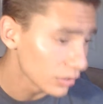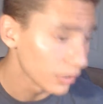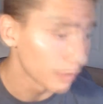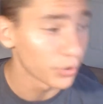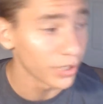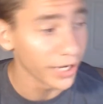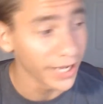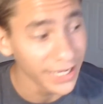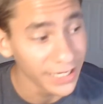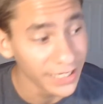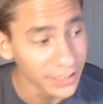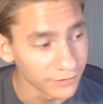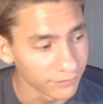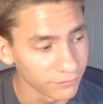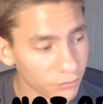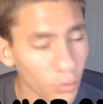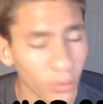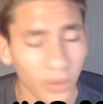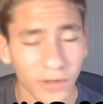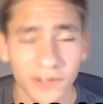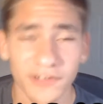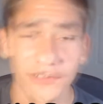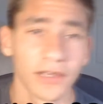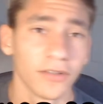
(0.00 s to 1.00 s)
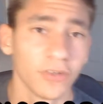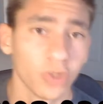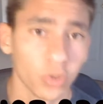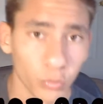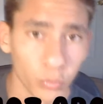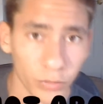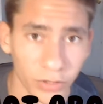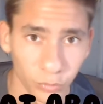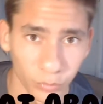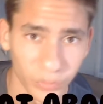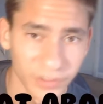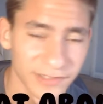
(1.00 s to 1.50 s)
Number 8, focus on the
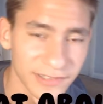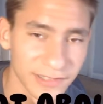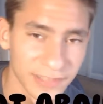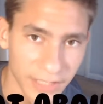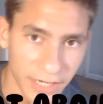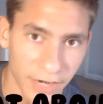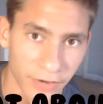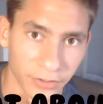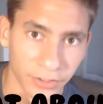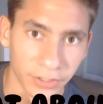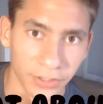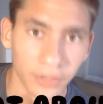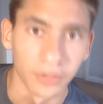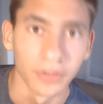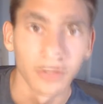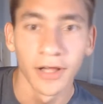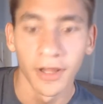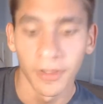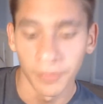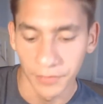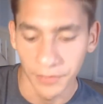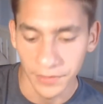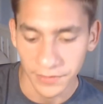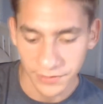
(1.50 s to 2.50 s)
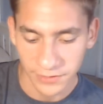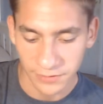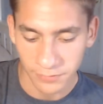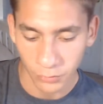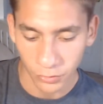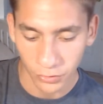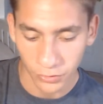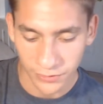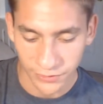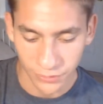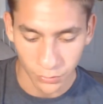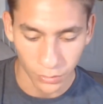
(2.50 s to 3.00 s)
win-win scenario. This is
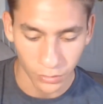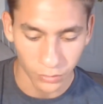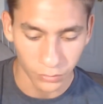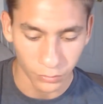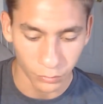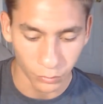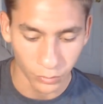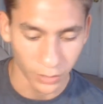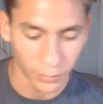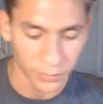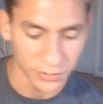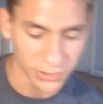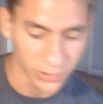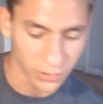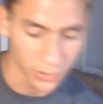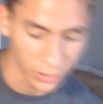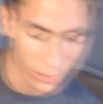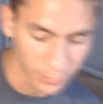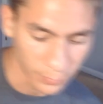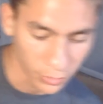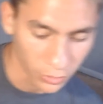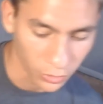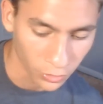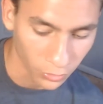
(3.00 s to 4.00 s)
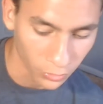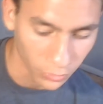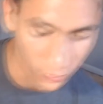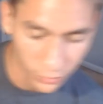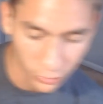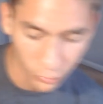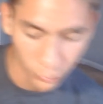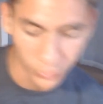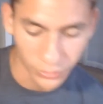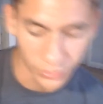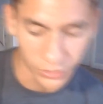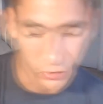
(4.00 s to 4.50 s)
more so what I was talking about
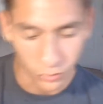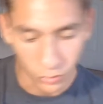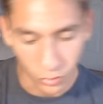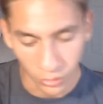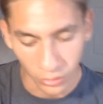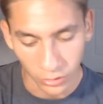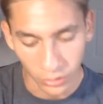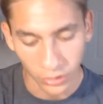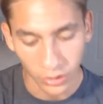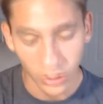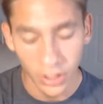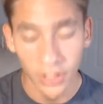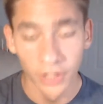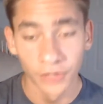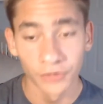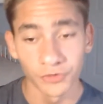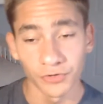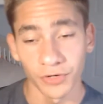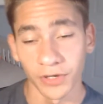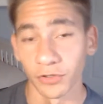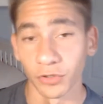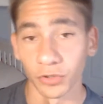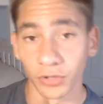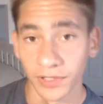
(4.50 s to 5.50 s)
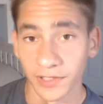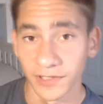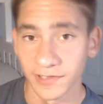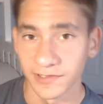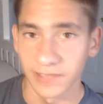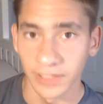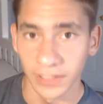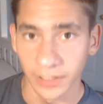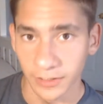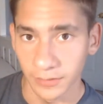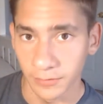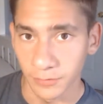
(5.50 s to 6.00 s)
earlier when you are trying to
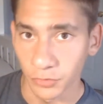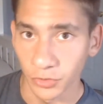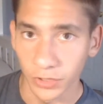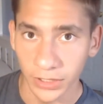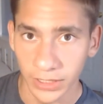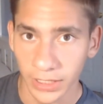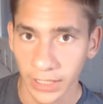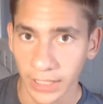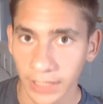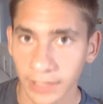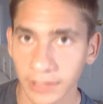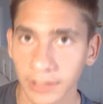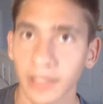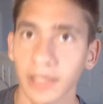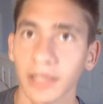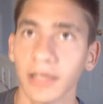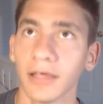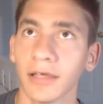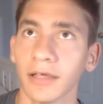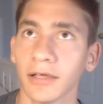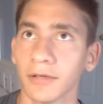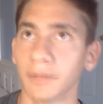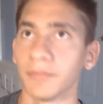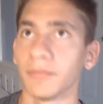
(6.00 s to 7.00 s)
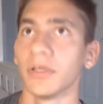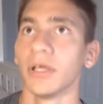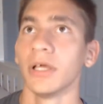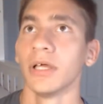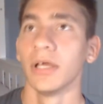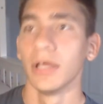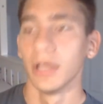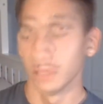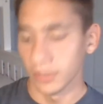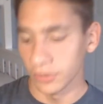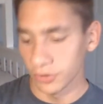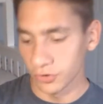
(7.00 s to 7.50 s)
listen and communicate.
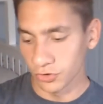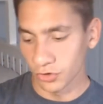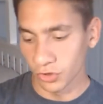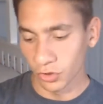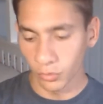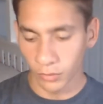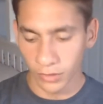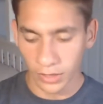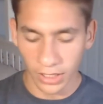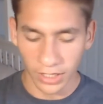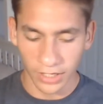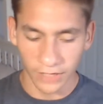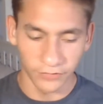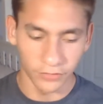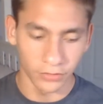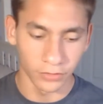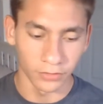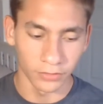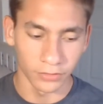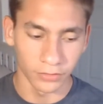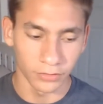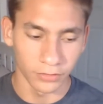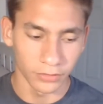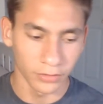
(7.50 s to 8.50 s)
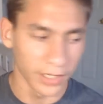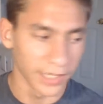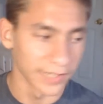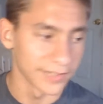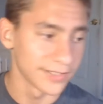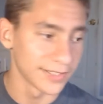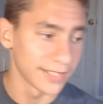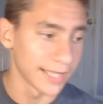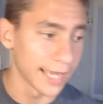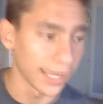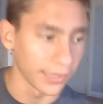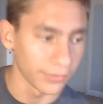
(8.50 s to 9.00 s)
You don't want to ever
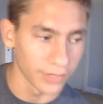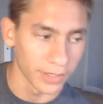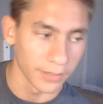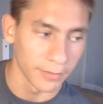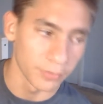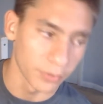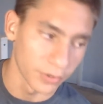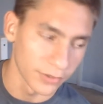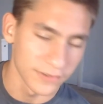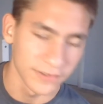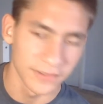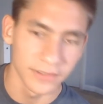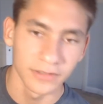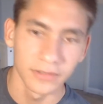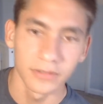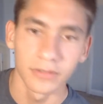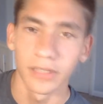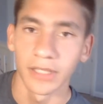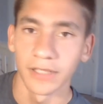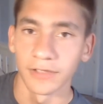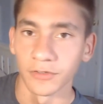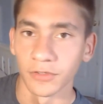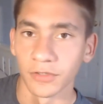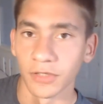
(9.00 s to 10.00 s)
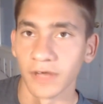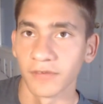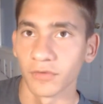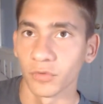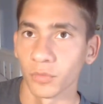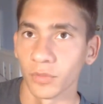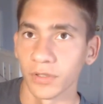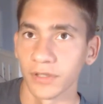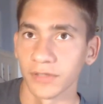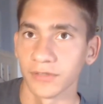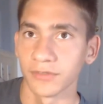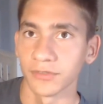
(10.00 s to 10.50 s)
attack that person, and you never
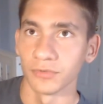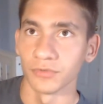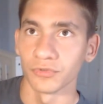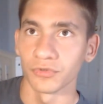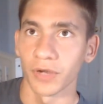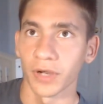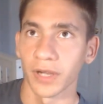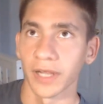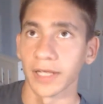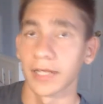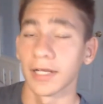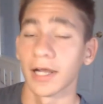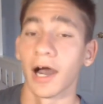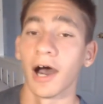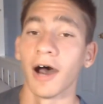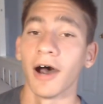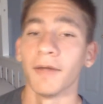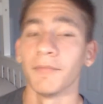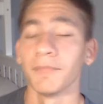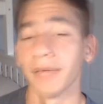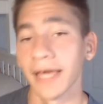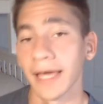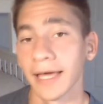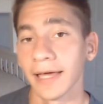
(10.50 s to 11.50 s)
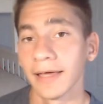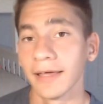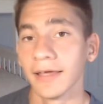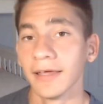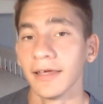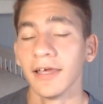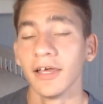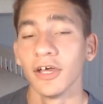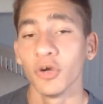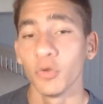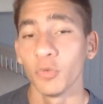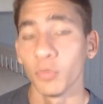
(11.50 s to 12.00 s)
want to try and combat
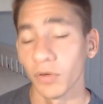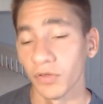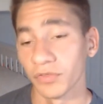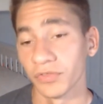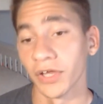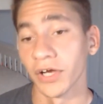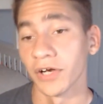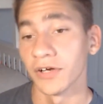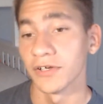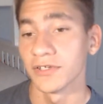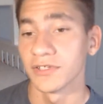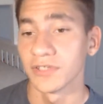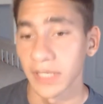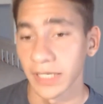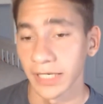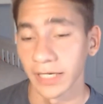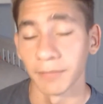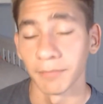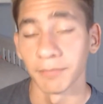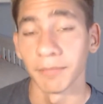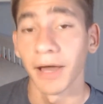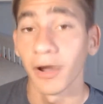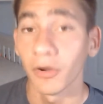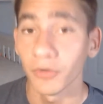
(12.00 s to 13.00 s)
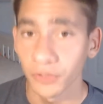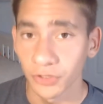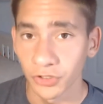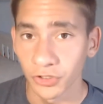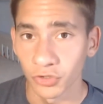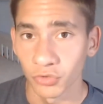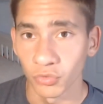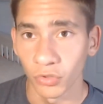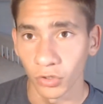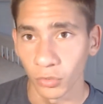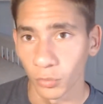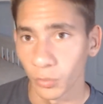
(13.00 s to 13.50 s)
what they're saying about
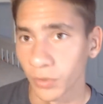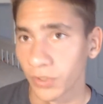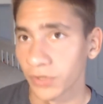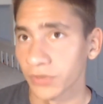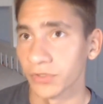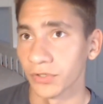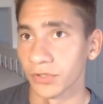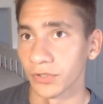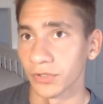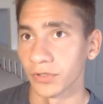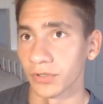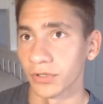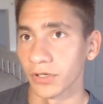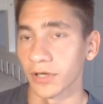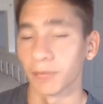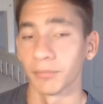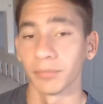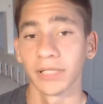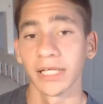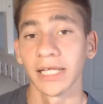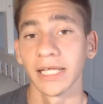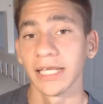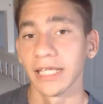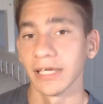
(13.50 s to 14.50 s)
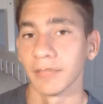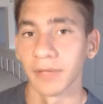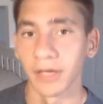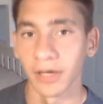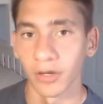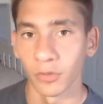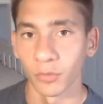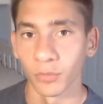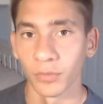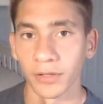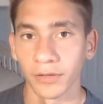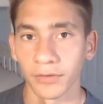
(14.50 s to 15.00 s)
you or what they're complaining
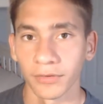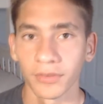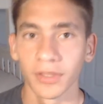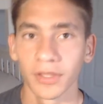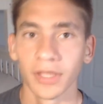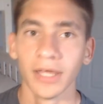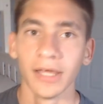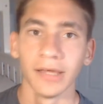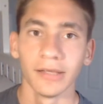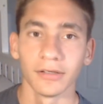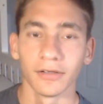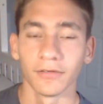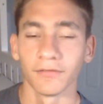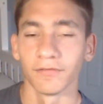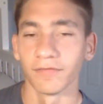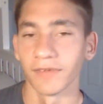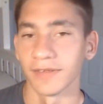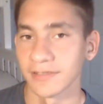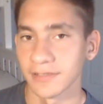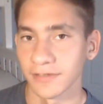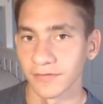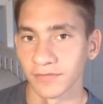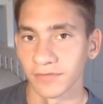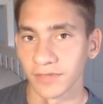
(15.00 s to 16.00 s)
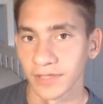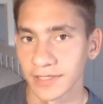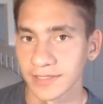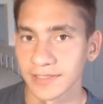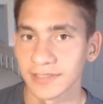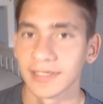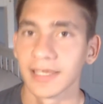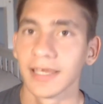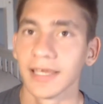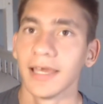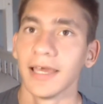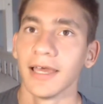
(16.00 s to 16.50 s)
about with
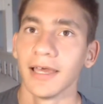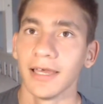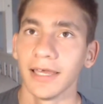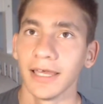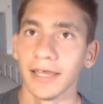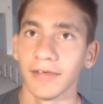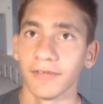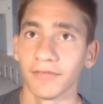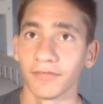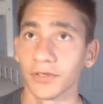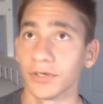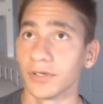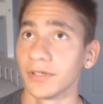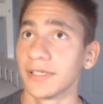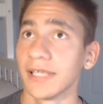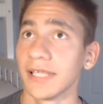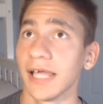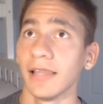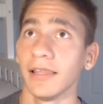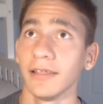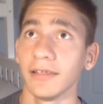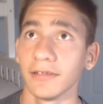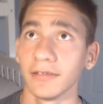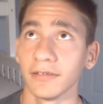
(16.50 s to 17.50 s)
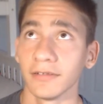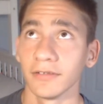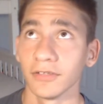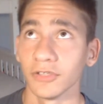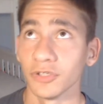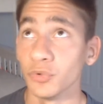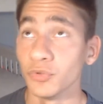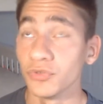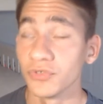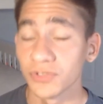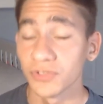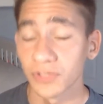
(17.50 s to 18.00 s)
defensiveness. If they're telling
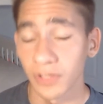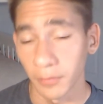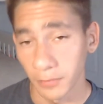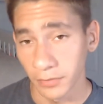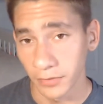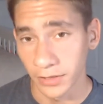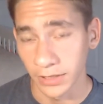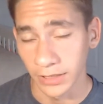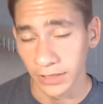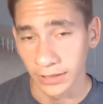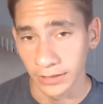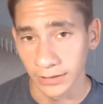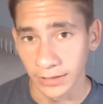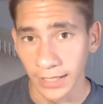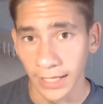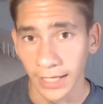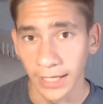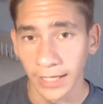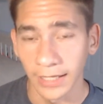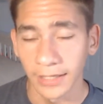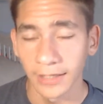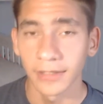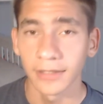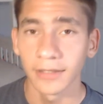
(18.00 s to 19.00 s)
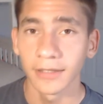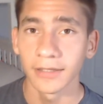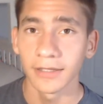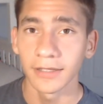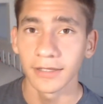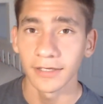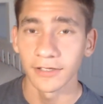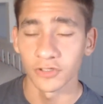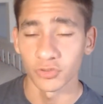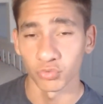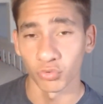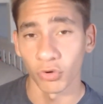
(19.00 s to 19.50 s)
you something that
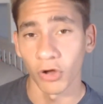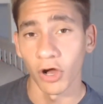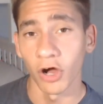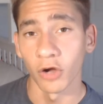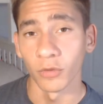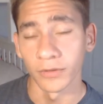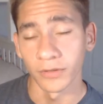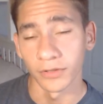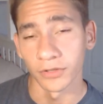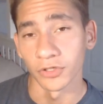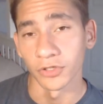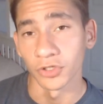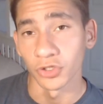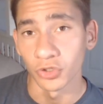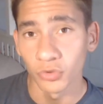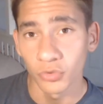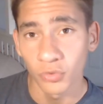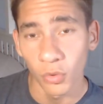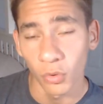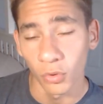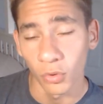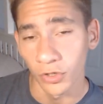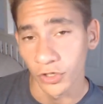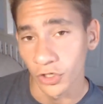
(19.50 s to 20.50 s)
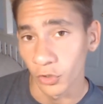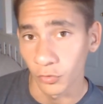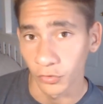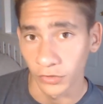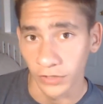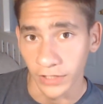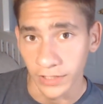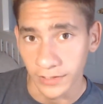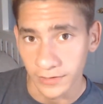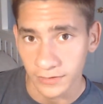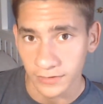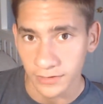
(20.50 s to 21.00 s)
is wrong with you or your
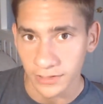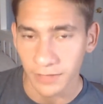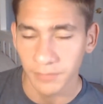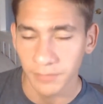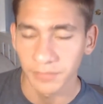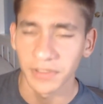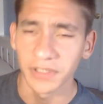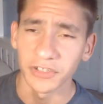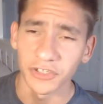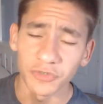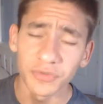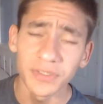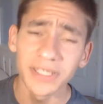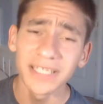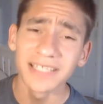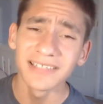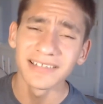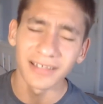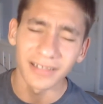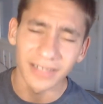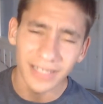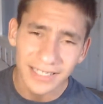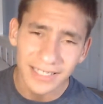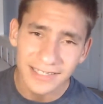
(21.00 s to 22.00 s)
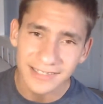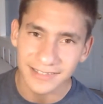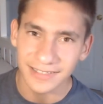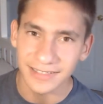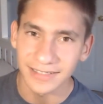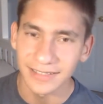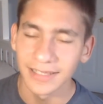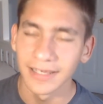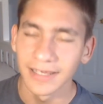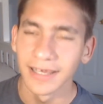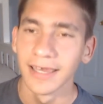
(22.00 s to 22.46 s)
relationship, then you need to listen,